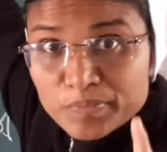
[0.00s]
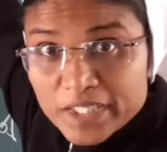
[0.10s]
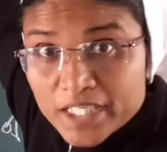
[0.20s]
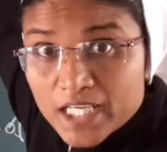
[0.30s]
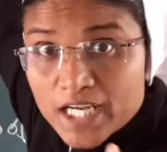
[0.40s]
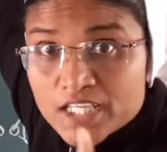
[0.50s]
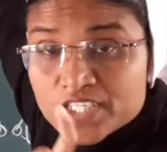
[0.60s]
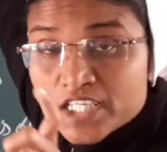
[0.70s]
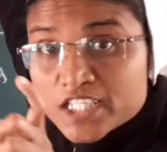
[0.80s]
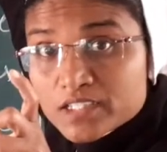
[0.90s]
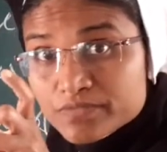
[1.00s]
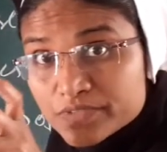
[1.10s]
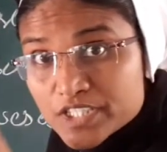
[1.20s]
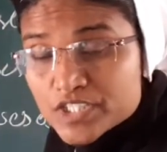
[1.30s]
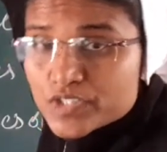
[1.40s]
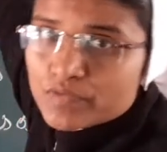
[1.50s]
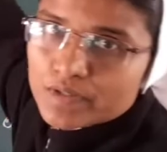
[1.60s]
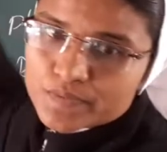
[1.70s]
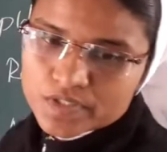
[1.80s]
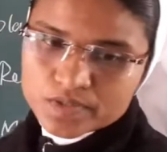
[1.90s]
predicates and infinitive
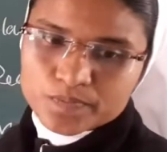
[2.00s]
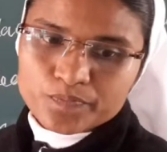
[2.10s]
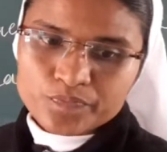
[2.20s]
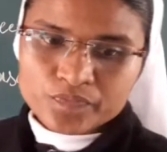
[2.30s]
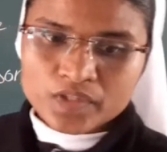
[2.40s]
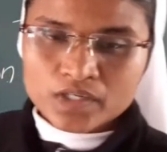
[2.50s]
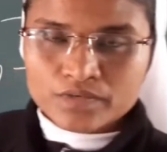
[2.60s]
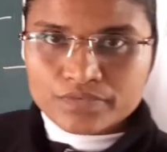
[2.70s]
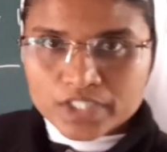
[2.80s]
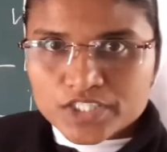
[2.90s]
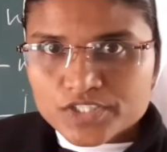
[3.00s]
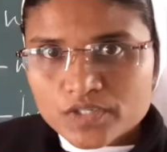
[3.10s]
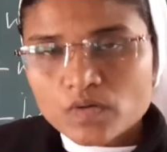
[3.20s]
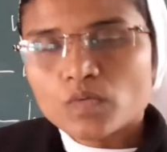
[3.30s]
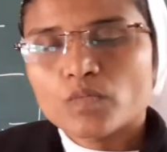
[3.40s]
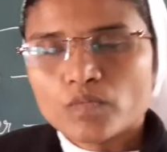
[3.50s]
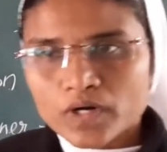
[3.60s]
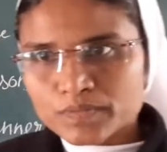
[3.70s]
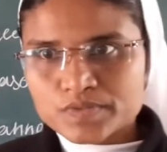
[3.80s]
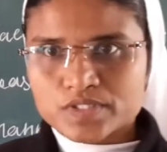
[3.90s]
verbs. Infinitive
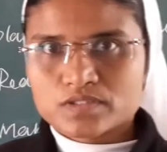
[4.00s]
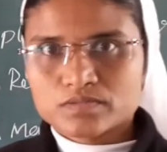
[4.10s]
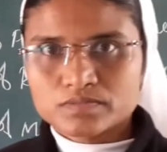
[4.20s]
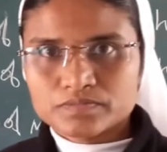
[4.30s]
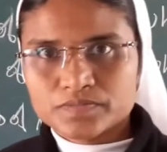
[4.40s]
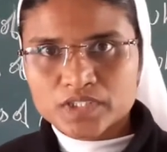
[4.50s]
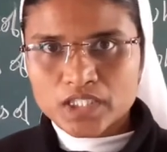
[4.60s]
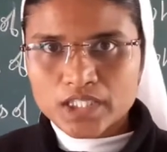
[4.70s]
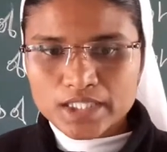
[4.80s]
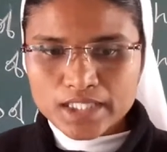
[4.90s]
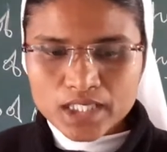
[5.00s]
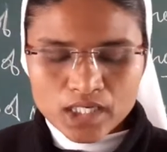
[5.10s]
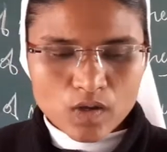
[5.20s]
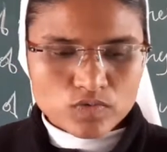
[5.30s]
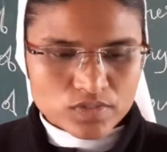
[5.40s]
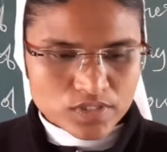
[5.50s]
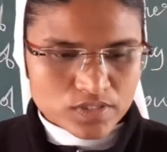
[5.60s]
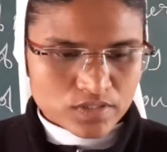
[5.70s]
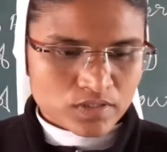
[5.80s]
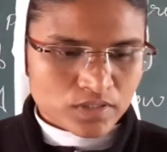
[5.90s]
verbs in the
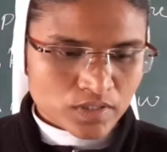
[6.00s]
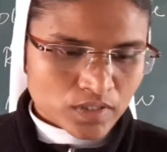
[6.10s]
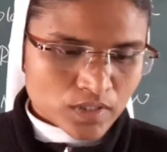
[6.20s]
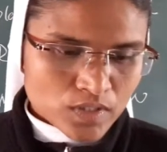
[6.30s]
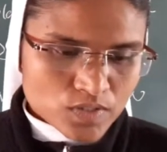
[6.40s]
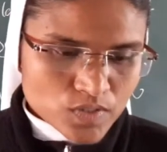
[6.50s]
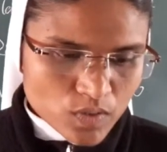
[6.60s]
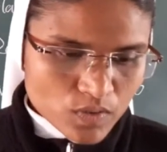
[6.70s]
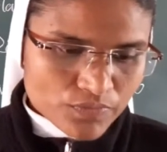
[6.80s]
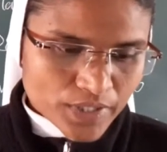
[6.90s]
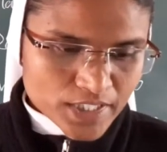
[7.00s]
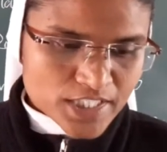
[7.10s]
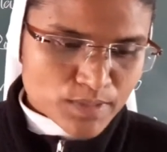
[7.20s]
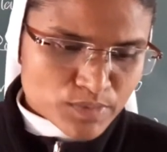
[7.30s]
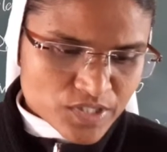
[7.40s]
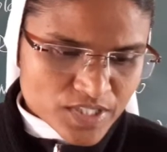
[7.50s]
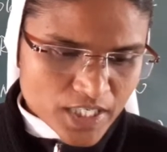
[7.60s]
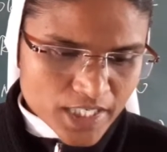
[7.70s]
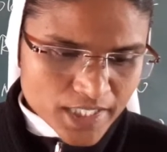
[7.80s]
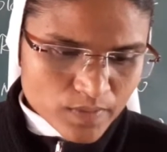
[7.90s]
clauses. So for example,
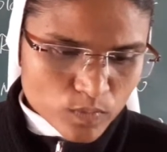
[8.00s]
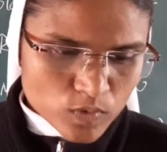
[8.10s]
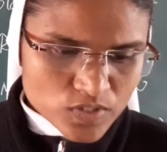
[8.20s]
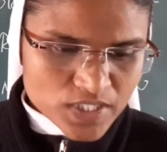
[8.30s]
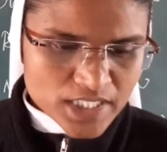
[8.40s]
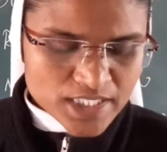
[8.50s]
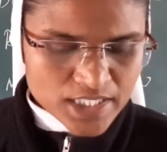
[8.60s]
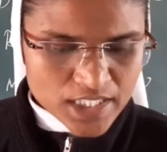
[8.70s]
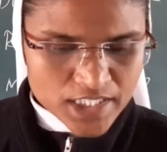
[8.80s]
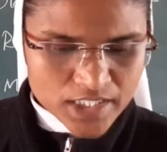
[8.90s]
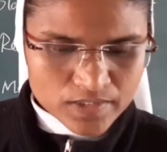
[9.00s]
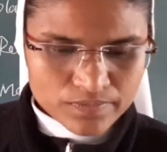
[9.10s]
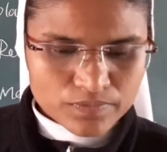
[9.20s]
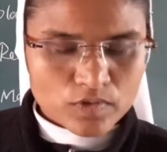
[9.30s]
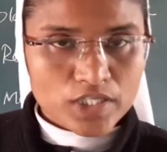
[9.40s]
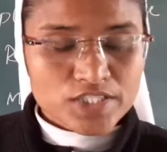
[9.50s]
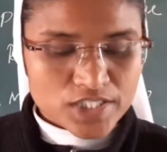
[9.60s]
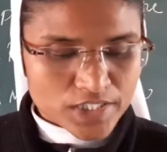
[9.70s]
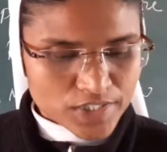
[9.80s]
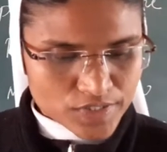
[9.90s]
study the words in italic with the following
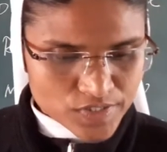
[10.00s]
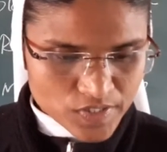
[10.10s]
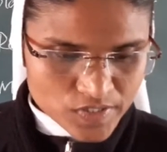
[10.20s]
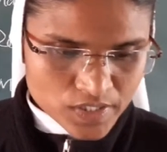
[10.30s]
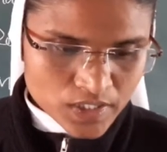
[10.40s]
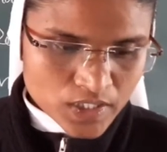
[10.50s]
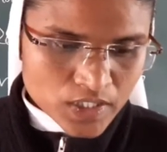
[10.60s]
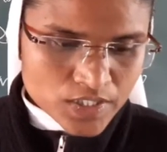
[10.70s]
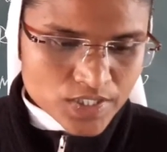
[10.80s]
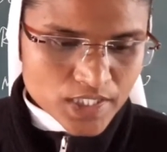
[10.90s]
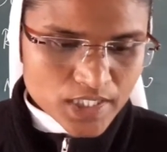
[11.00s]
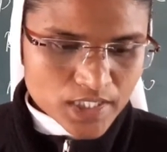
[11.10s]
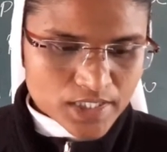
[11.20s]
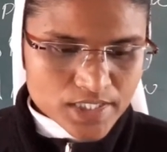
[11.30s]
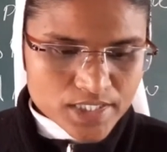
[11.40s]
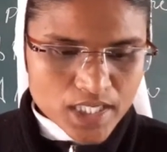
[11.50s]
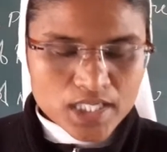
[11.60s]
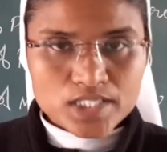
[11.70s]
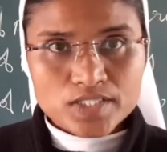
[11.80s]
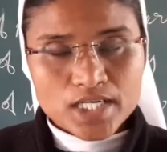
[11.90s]
sentences. She
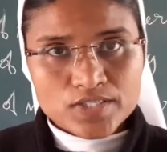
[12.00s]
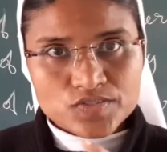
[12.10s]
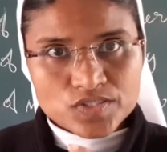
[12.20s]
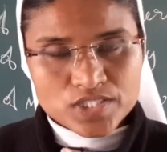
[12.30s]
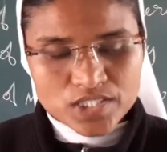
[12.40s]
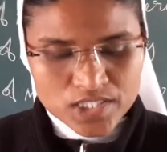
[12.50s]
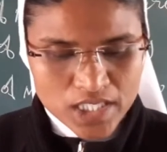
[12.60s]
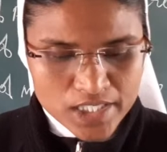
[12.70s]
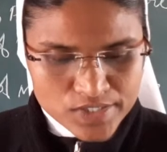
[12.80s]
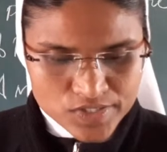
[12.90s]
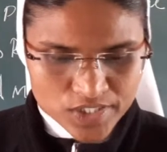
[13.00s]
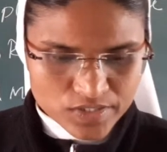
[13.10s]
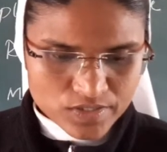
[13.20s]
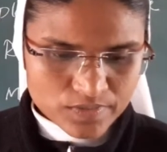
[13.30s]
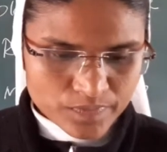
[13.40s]
returned at sunset.